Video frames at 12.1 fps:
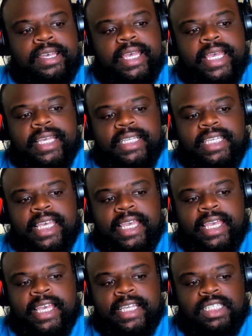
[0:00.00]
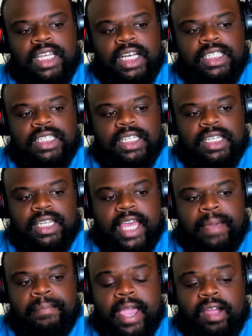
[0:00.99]
is he gets lost in
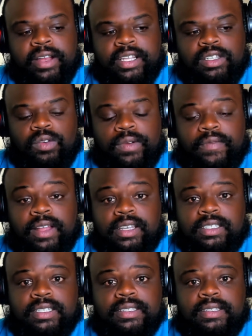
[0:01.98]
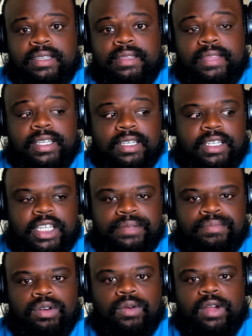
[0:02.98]
admiring his own reflection. That's because he's
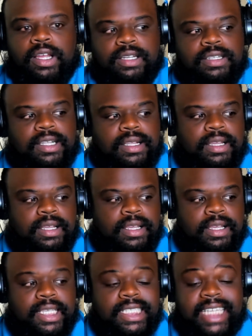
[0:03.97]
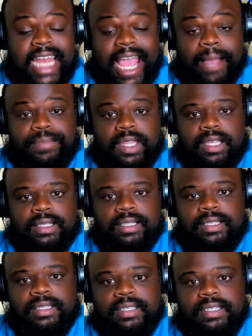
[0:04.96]
broke, snapped.
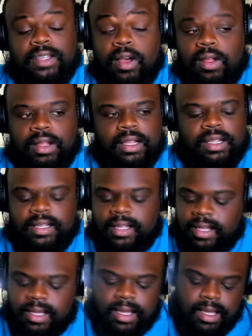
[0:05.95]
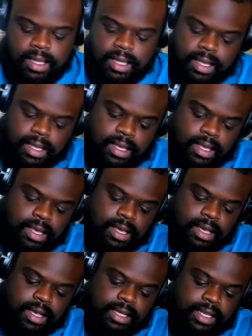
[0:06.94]
It's all.
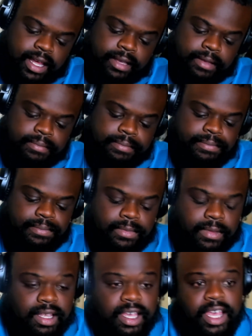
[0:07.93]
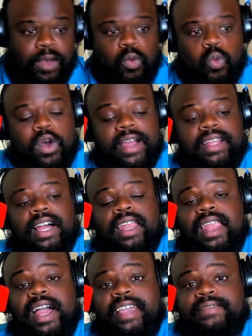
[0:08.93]
It's like, what a
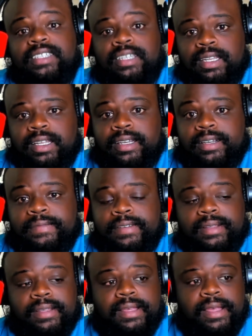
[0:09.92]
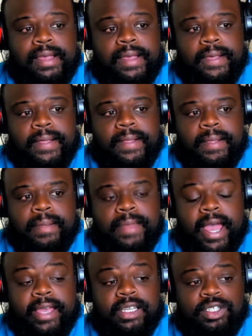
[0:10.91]
life to live
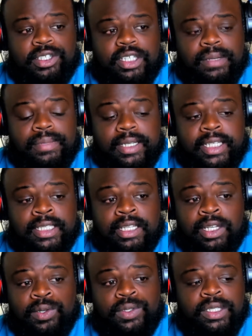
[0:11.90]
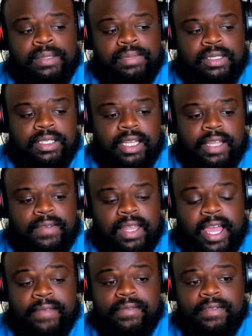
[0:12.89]
not in just complete delusion, but to live a
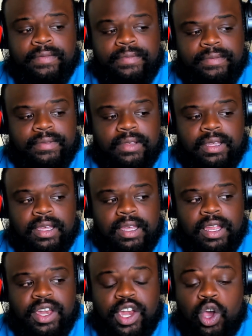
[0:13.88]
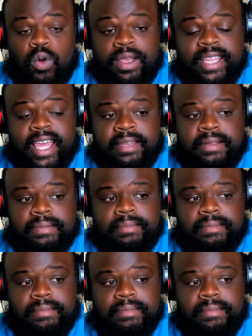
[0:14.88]
life of knowing that